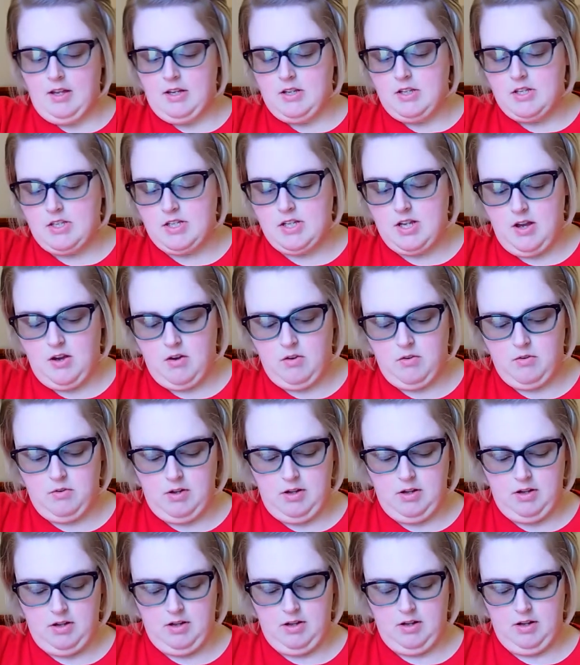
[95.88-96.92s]
So
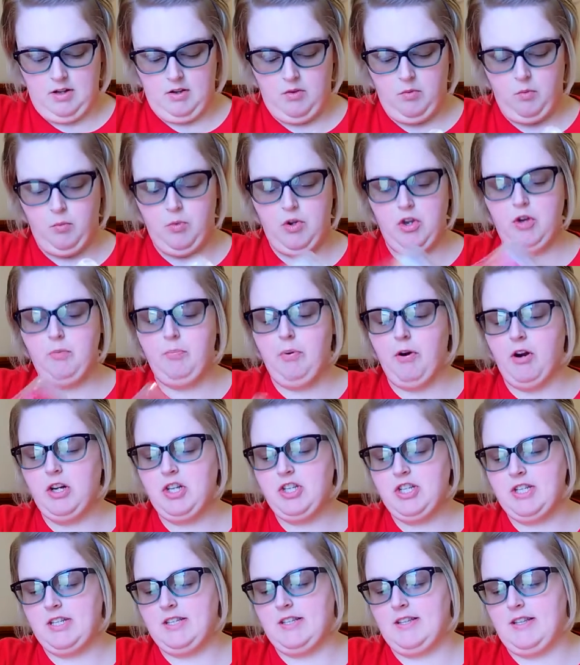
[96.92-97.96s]
when you
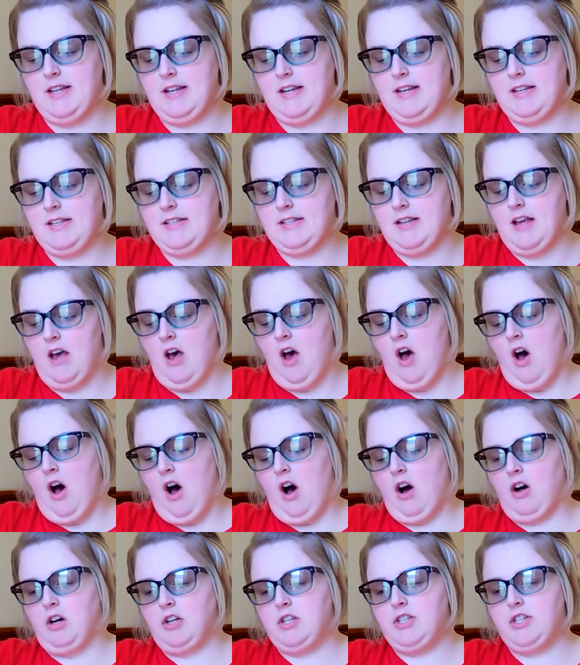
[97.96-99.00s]
purchase this,
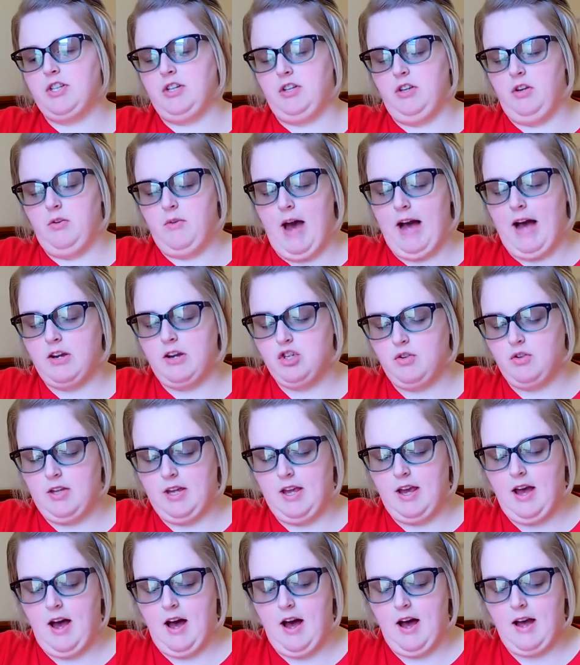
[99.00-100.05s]
also you actually
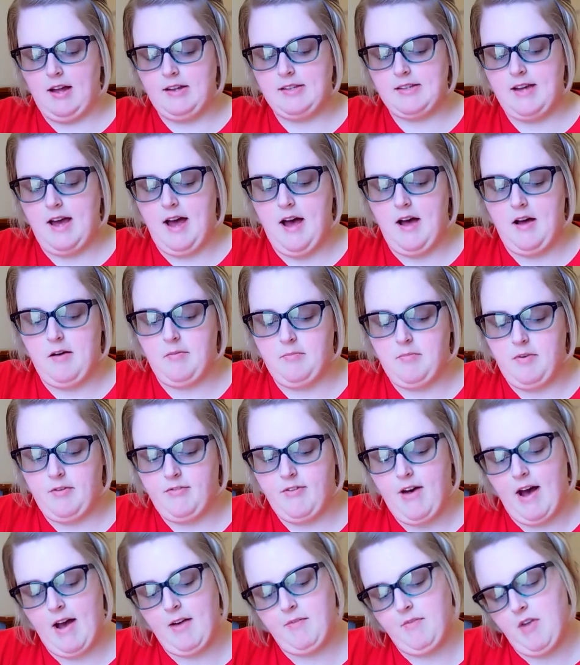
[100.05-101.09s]
got um,
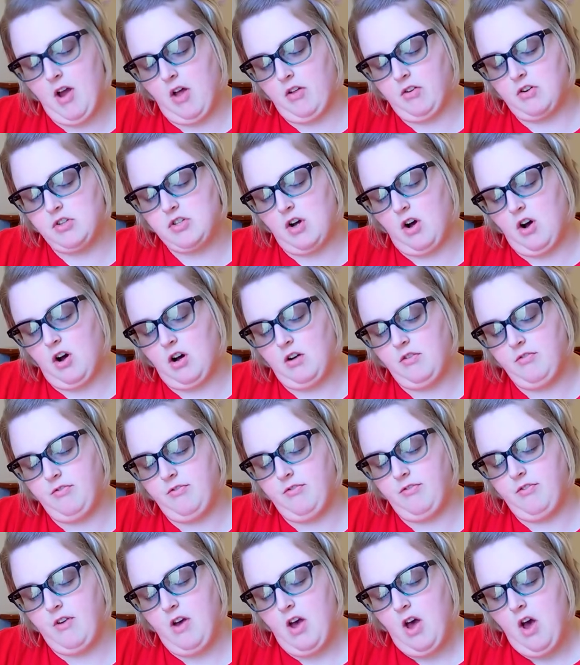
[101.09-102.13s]
$5
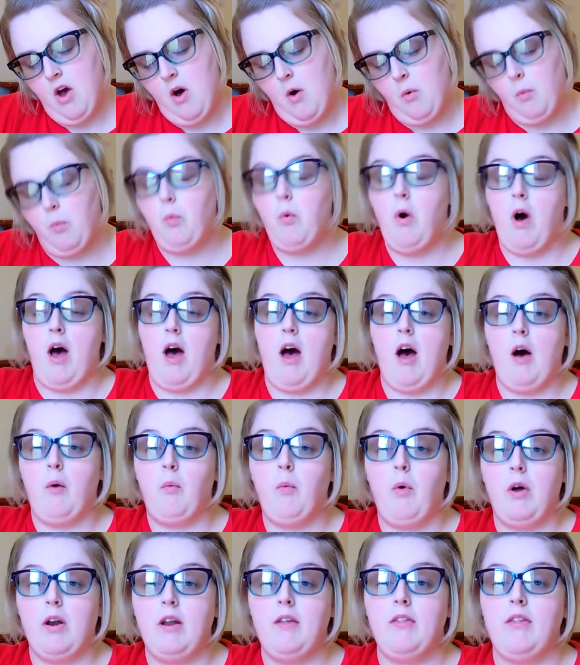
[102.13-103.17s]
off
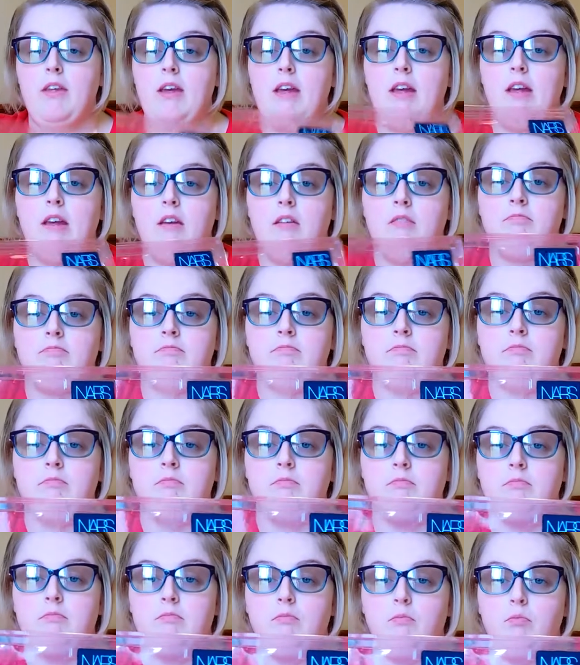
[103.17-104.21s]
one of the
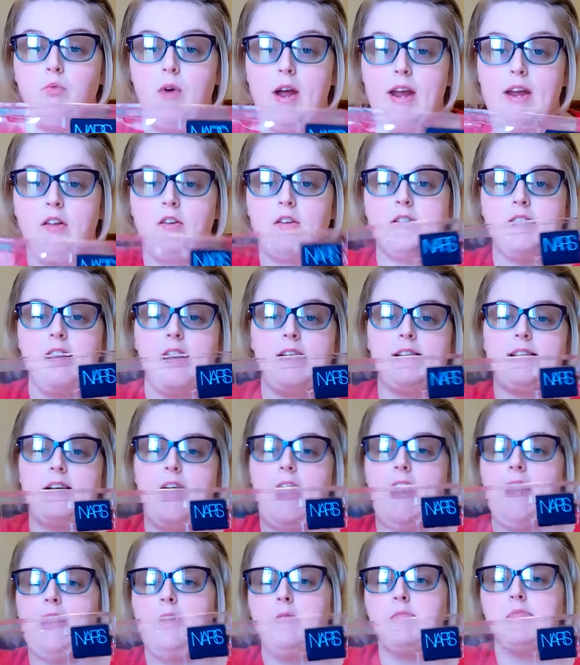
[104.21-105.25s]
regular size
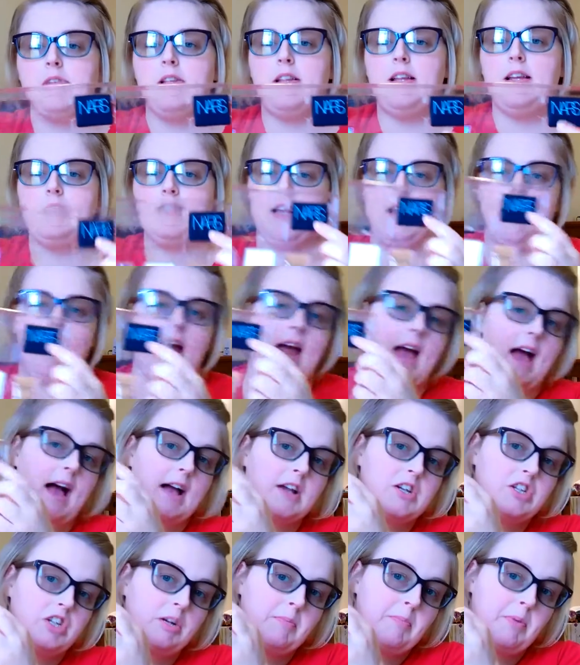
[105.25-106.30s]
items in this, and I
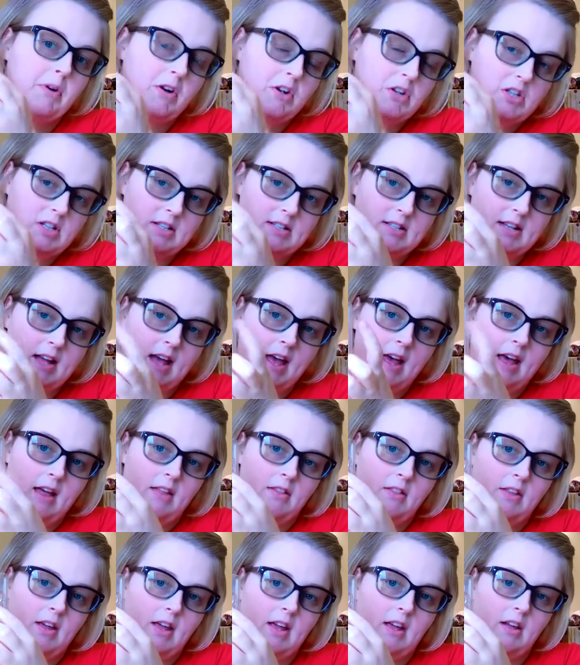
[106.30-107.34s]
actually purchased
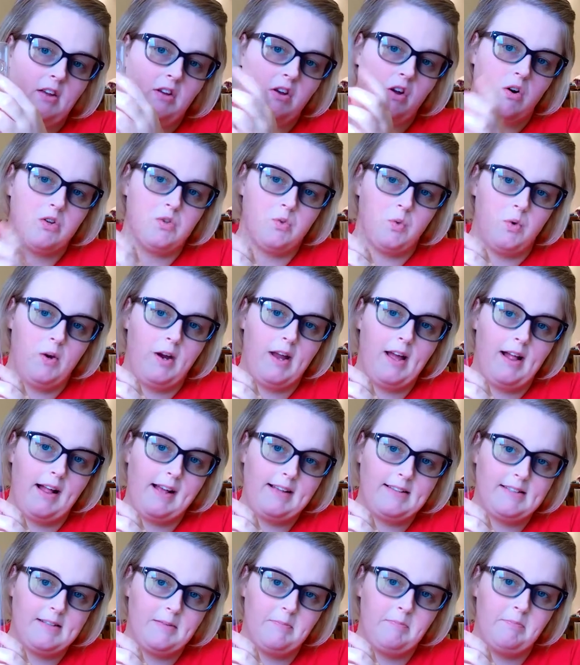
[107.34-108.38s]
the NARS
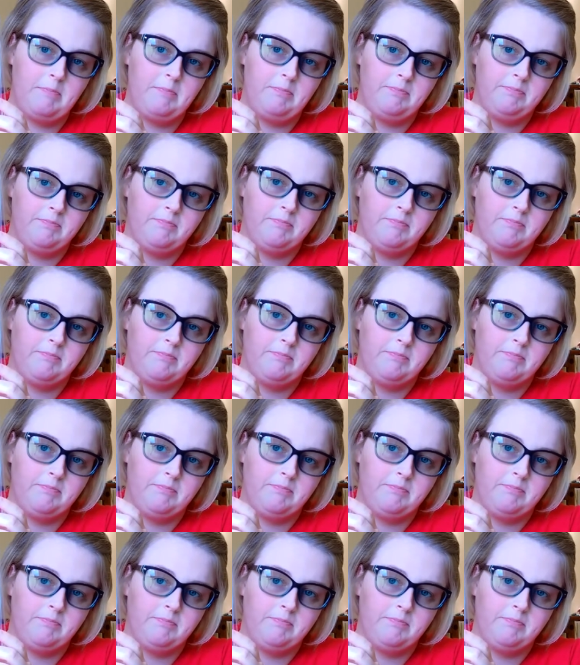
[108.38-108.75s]
Orgasm.